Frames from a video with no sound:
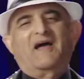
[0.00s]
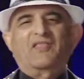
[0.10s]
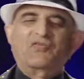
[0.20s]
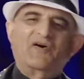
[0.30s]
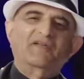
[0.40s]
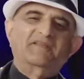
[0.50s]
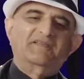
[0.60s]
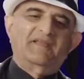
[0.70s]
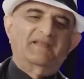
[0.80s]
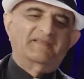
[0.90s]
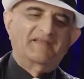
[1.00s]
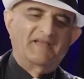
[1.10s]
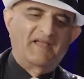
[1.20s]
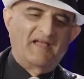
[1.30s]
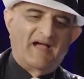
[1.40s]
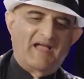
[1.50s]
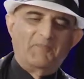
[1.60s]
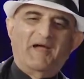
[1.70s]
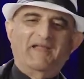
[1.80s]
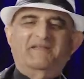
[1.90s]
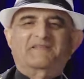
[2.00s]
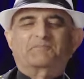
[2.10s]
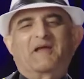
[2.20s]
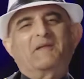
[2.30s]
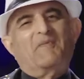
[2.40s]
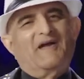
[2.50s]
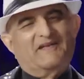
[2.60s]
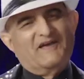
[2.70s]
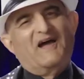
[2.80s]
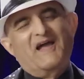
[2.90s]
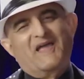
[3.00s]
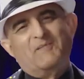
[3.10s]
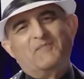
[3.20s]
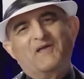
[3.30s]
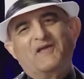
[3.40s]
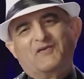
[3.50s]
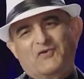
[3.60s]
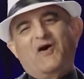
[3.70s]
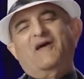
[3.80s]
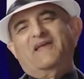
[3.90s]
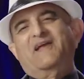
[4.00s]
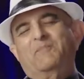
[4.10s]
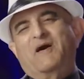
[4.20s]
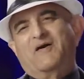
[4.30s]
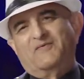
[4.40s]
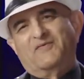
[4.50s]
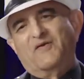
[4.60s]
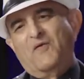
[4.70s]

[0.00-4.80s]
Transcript: I thought that I might spend my time talking about